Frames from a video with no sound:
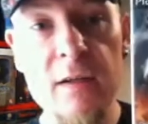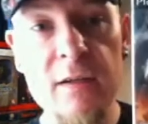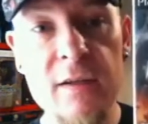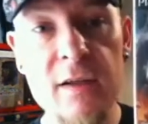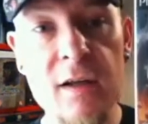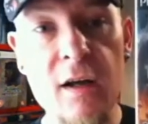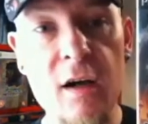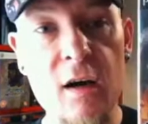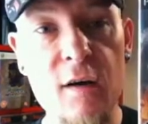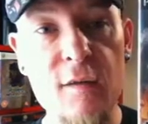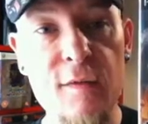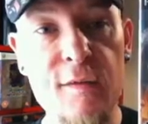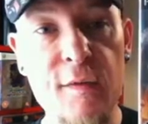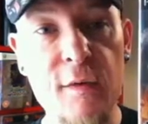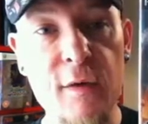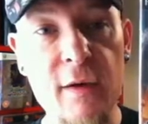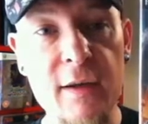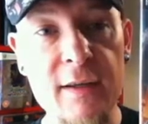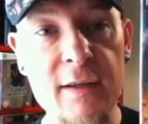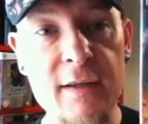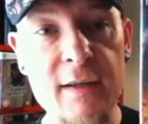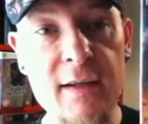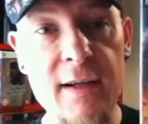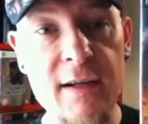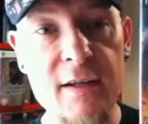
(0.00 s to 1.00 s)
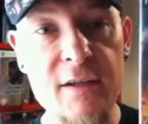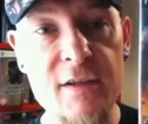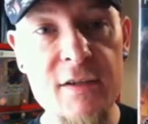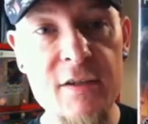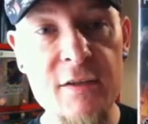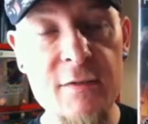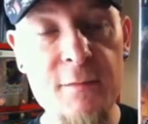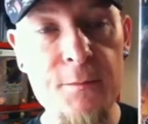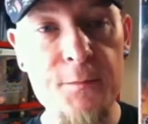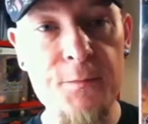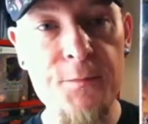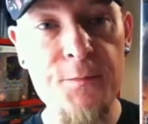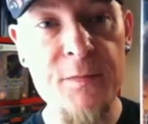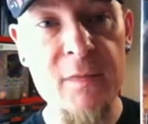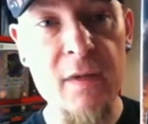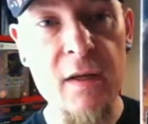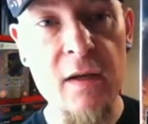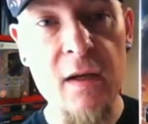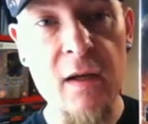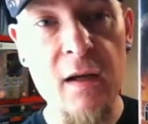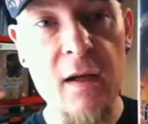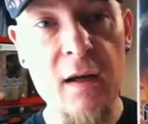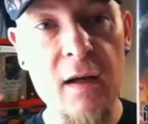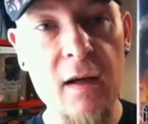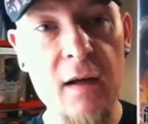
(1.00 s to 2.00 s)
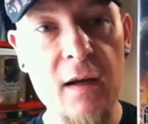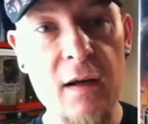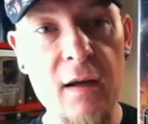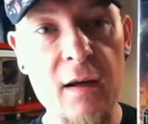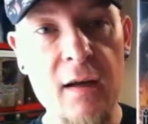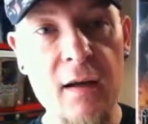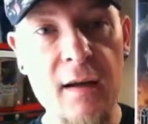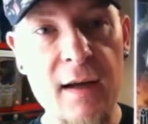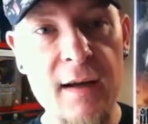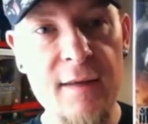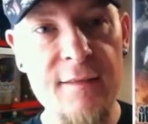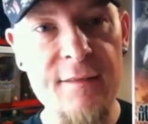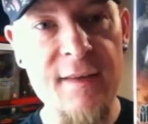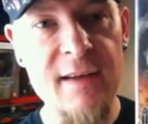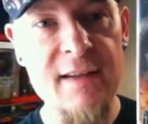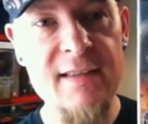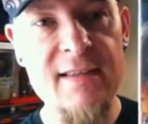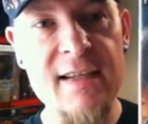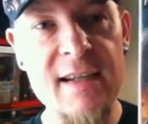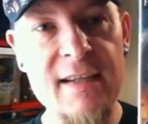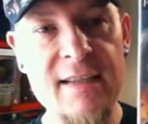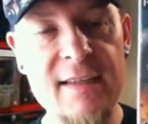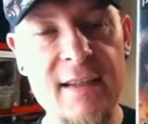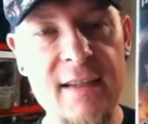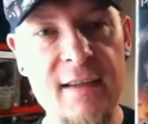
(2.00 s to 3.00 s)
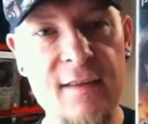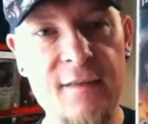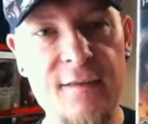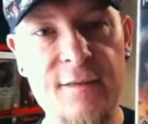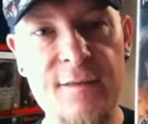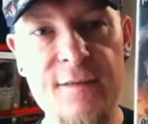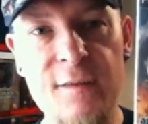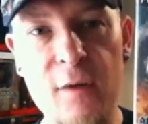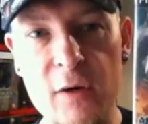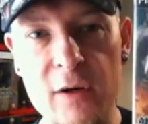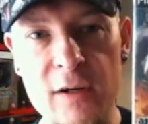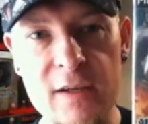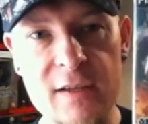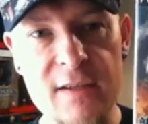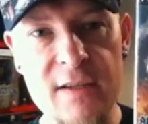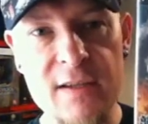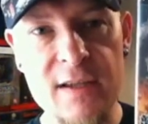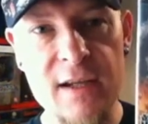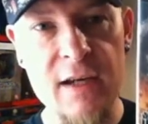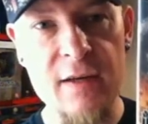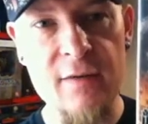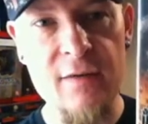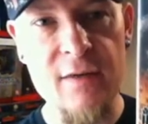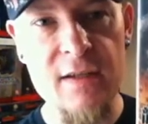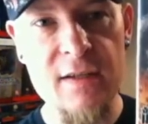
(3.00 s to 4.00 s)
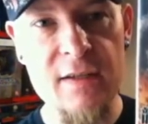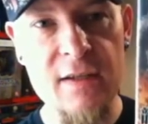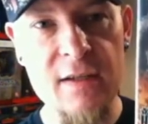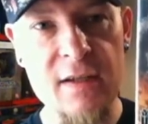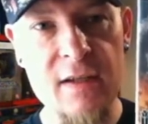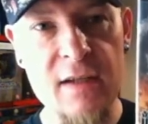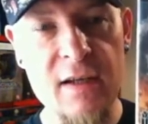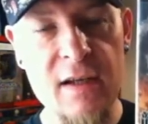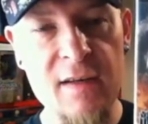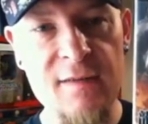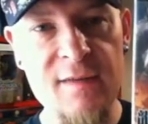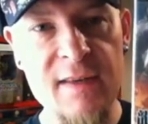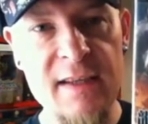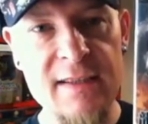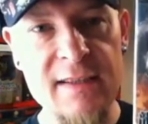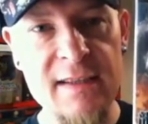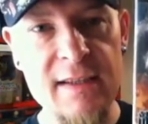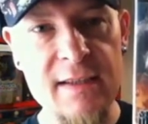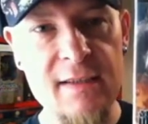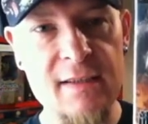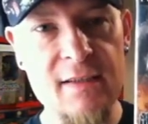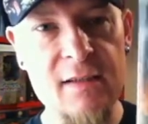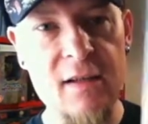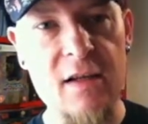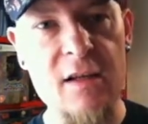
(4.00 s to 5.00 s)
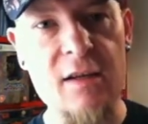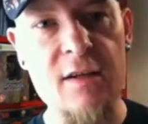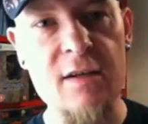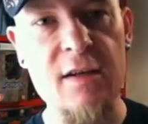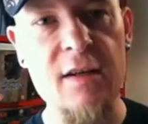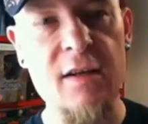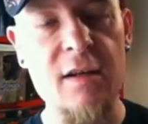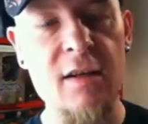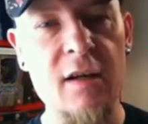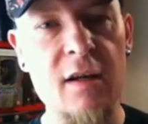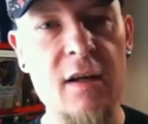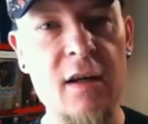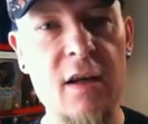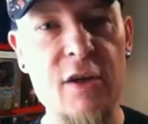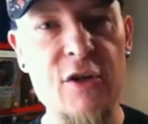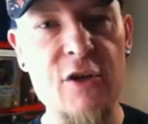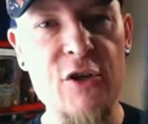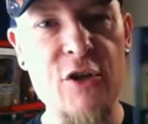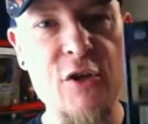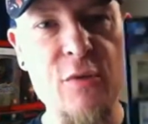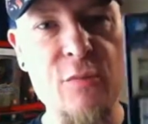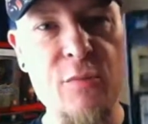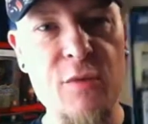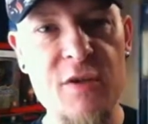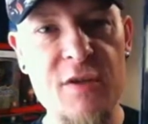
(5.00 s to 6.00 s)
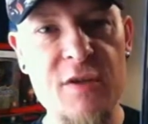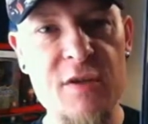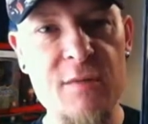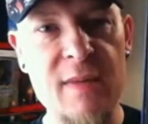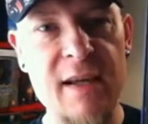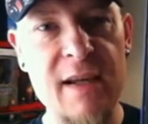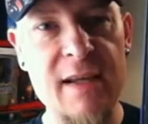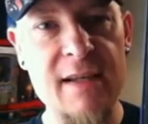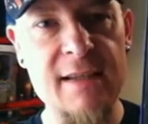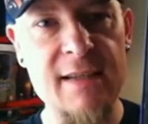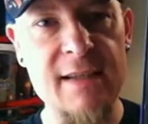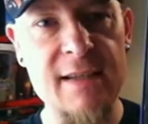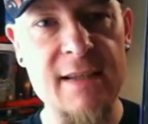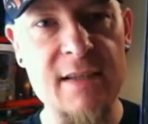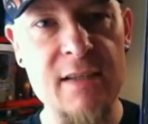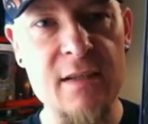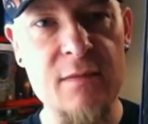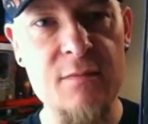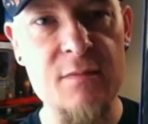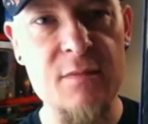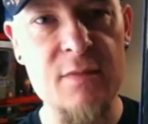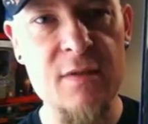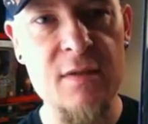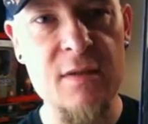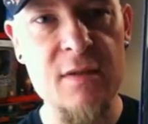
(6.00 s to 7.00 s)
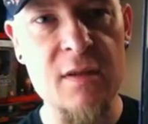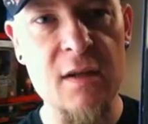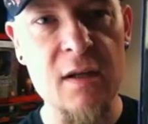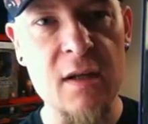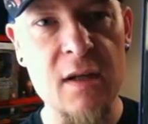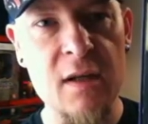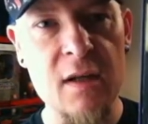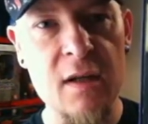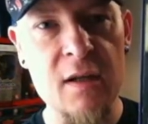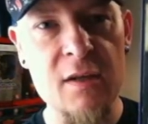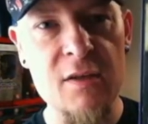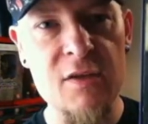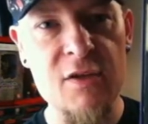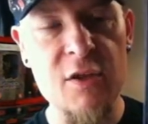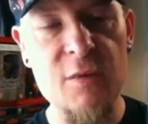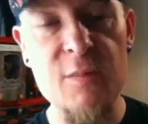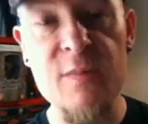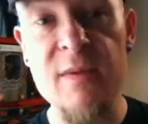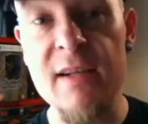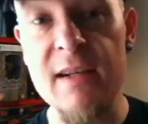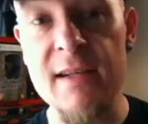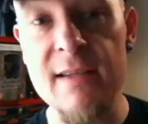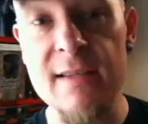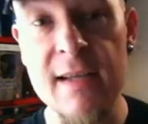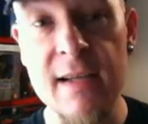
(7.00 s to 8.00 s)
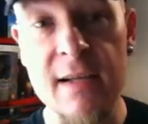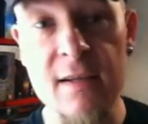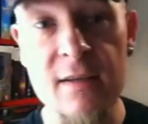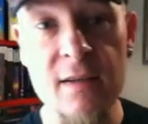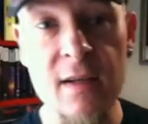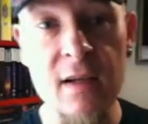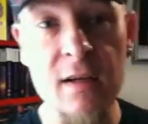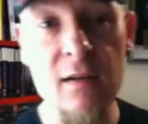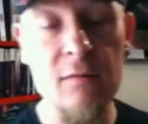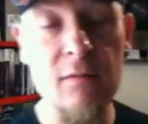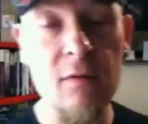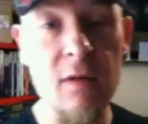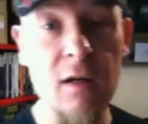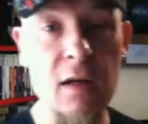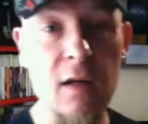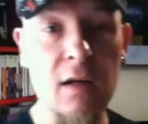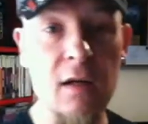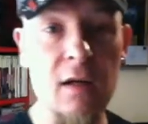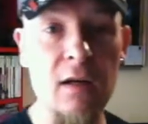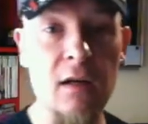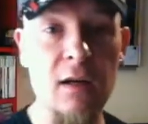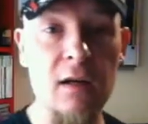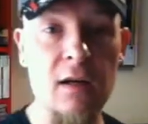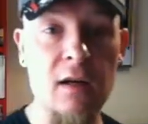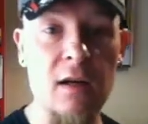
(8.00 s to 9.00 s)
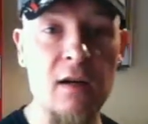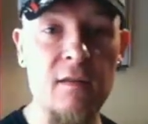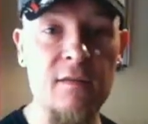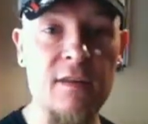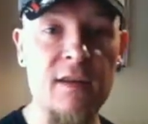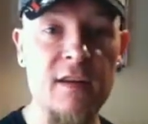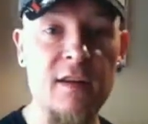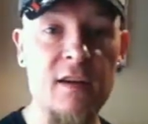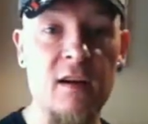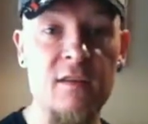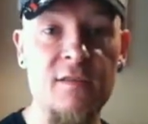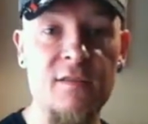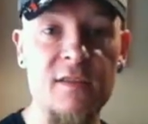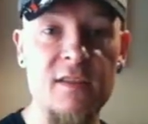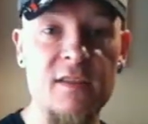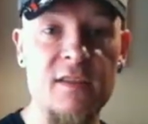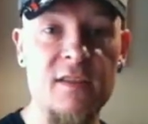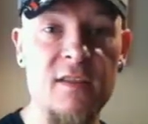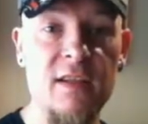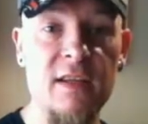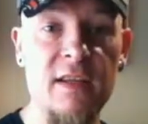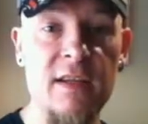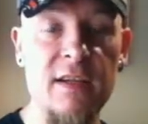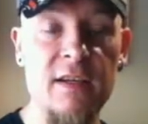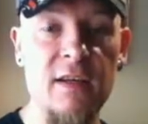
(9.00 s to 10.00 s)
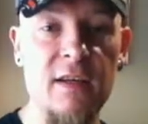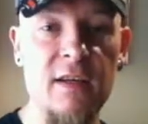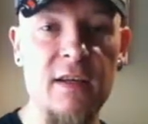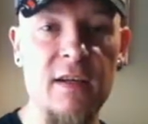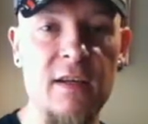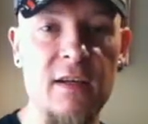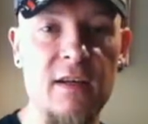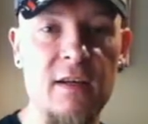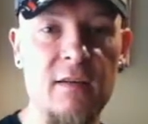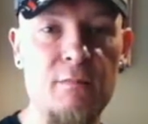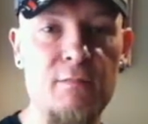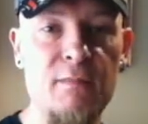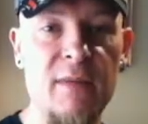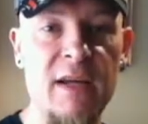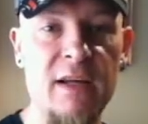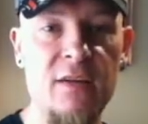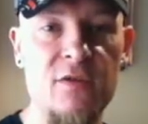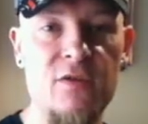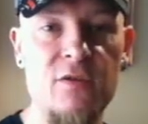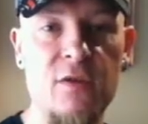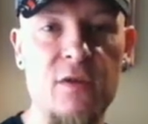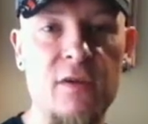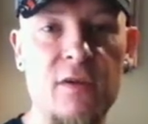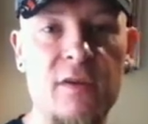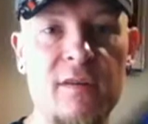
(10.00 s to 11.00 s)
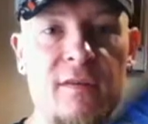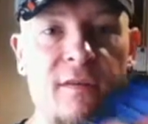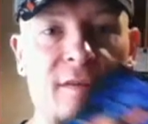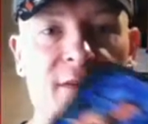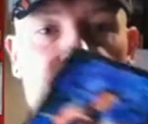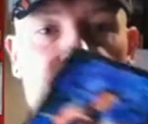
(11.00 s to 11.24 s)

the Art of Fighting collection. Fantastic fighting series. I've had this on a numerous amount of systems. Super Nintendo, obviously Mega Drive,